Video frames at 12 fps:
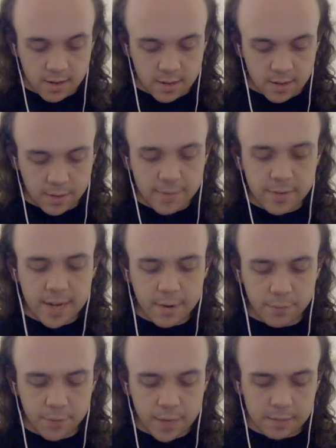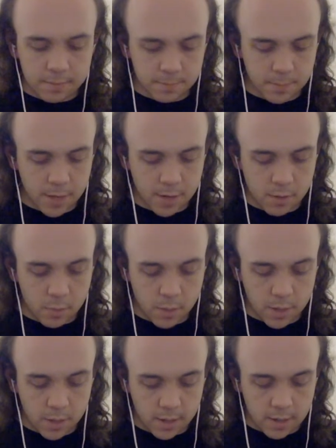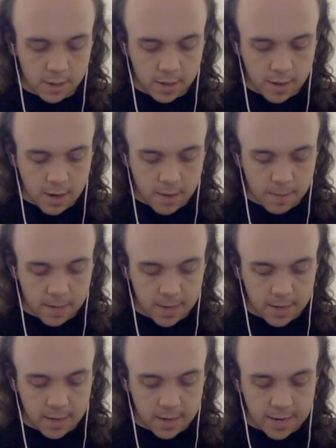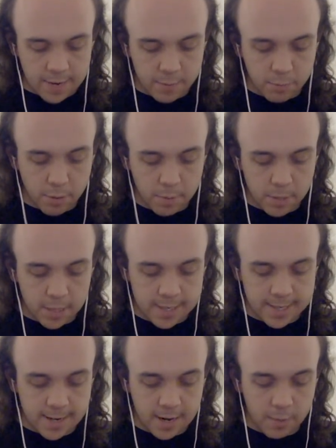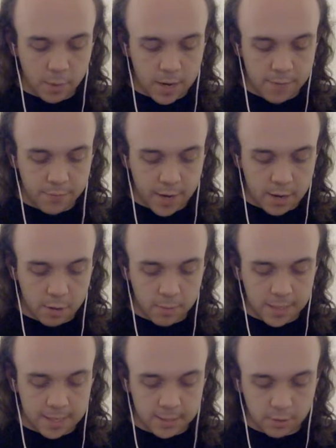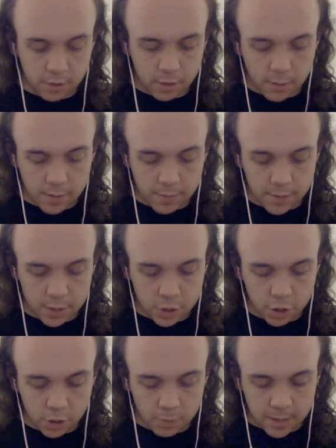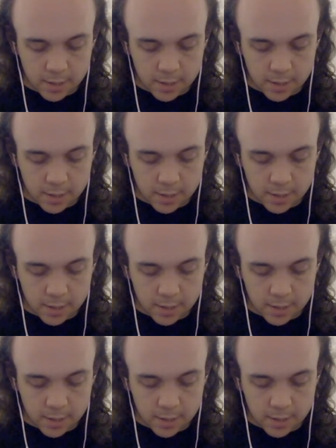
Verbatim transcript: do I have a nail file? No. I have a proper like DIY file, but that's not going to work for this job.